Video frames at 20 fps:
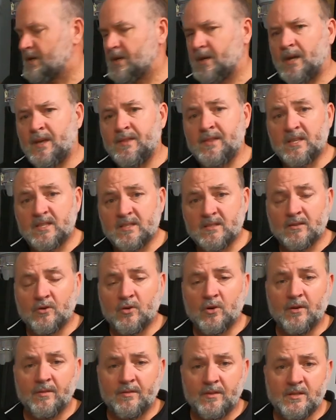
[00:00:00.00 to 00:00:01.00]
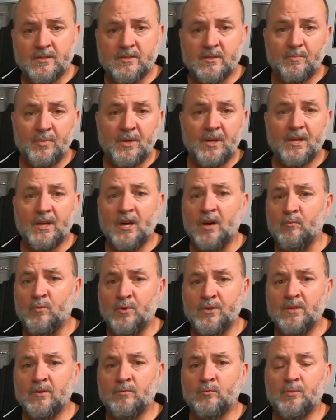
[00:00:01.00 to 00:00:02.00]
And that's the kind of things you pick up
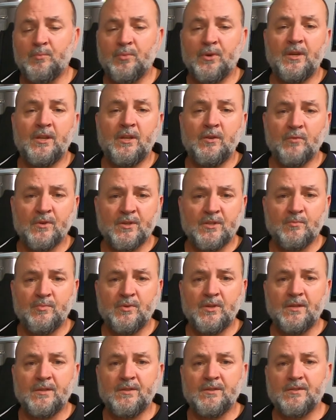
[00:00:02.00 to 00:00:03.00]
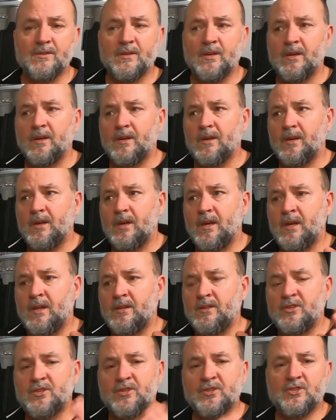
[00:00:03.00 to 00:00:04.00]
when you're repeating recipes
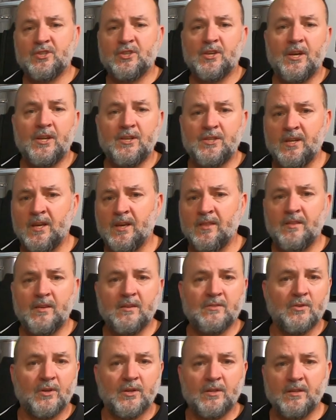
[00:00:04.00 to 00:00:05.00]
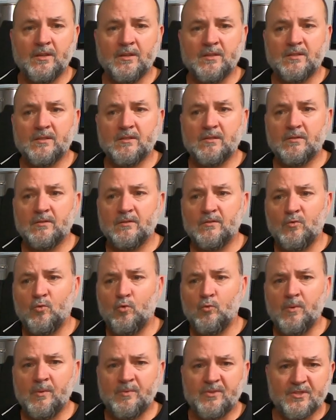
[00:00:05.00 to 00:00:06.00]
and you're just changing out things like yeast.
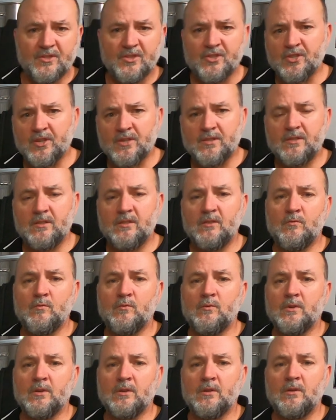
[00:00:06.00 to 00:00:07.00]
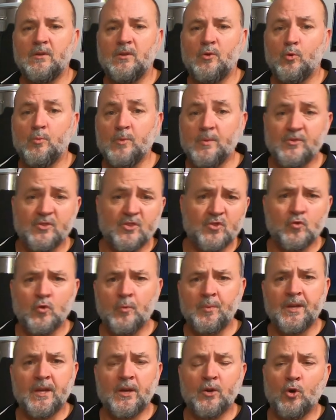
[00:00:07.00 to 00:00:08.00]
Or maybe just adjusting your water, or maybe just
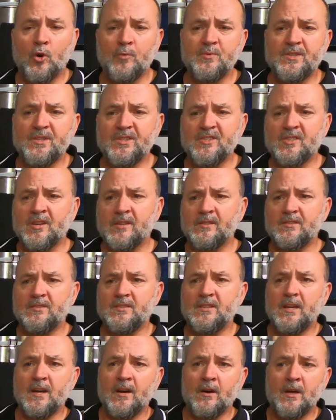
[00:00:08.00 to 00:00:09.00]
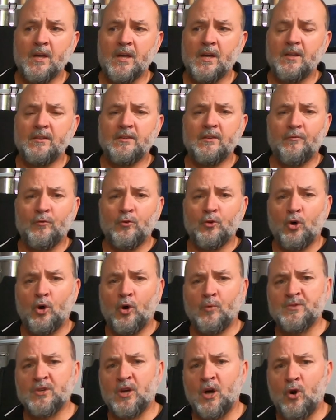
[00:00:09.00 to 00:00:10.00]
swapping out hops, and you start to see how different
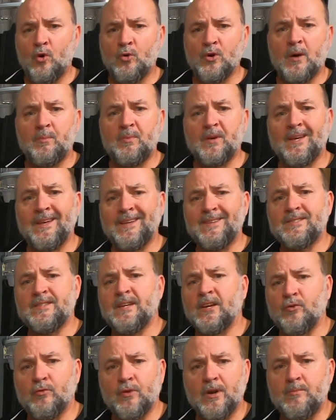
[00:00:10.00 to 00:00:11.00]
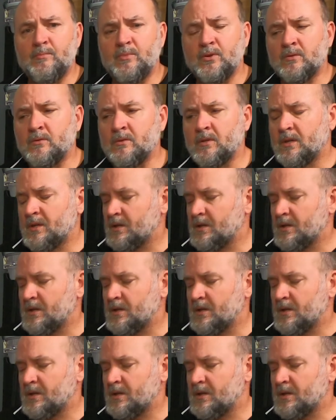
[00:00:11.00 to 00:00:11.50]
hops hold up against that grain bill.